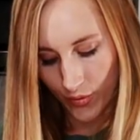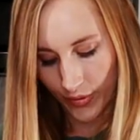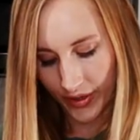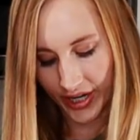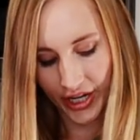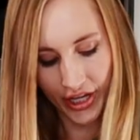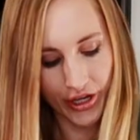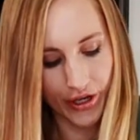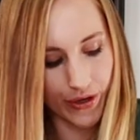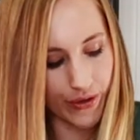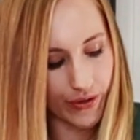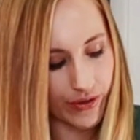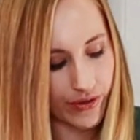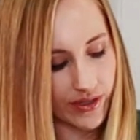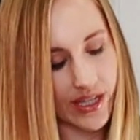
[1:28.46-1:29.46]
We're gonna
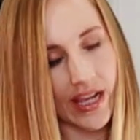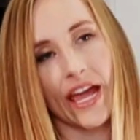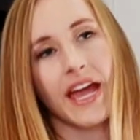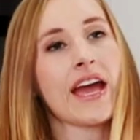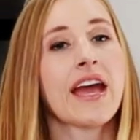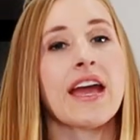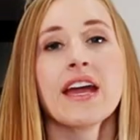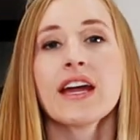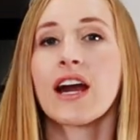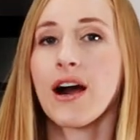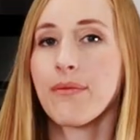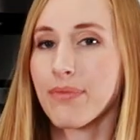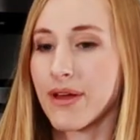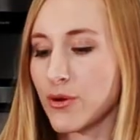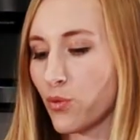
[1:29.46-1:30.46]
use 1
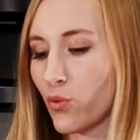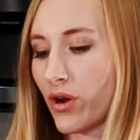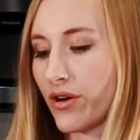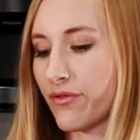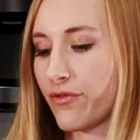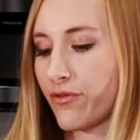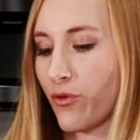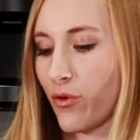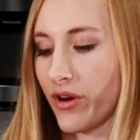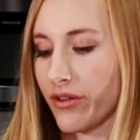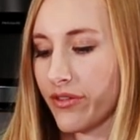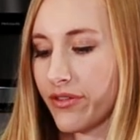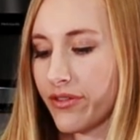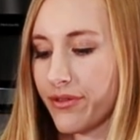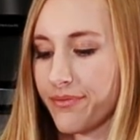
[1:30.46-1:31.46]
1/4
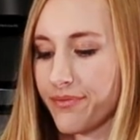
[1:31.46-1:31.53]
cups.